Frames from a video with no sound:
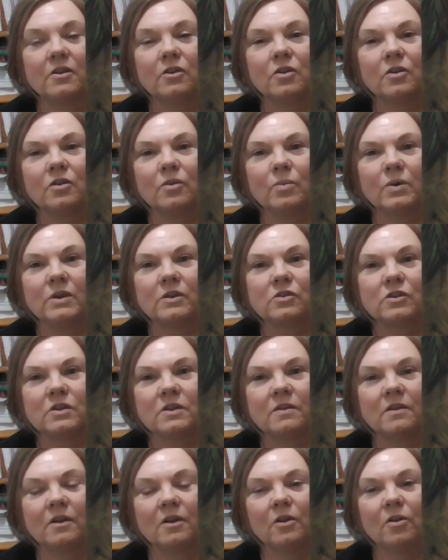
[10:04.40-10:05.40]
and her witch
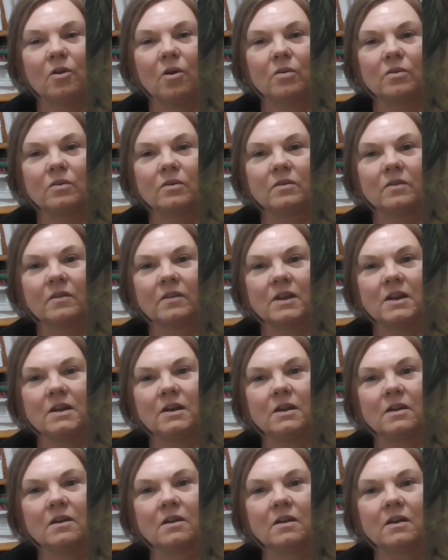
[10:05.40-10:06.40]
is a lot
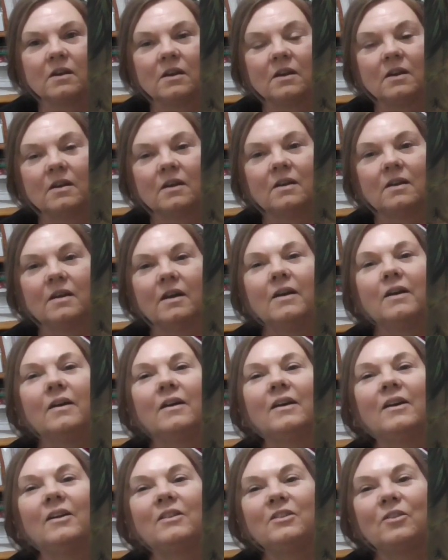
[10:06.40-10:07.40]
skinnier.
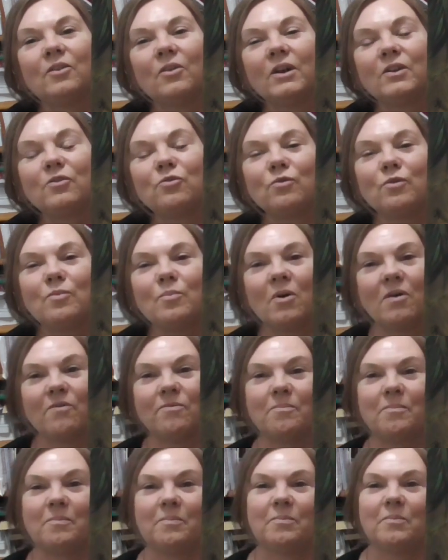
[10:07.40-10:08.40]
I drew
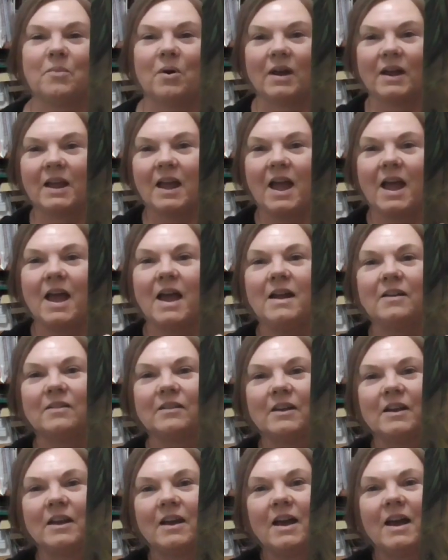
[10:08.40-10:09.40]
my cat
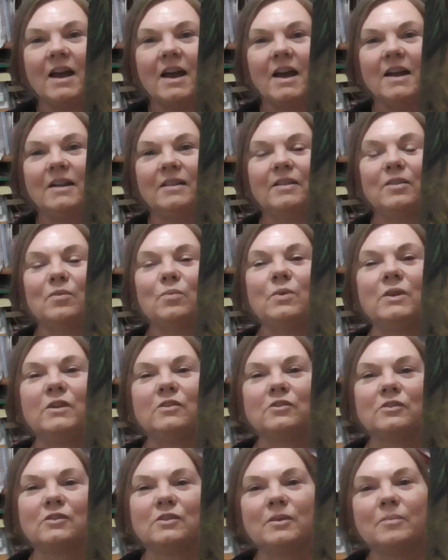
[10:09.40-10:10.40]
and the
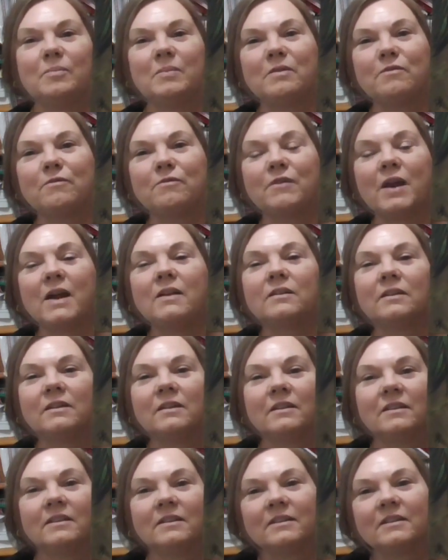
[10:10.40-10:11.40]
witch a bit fatter,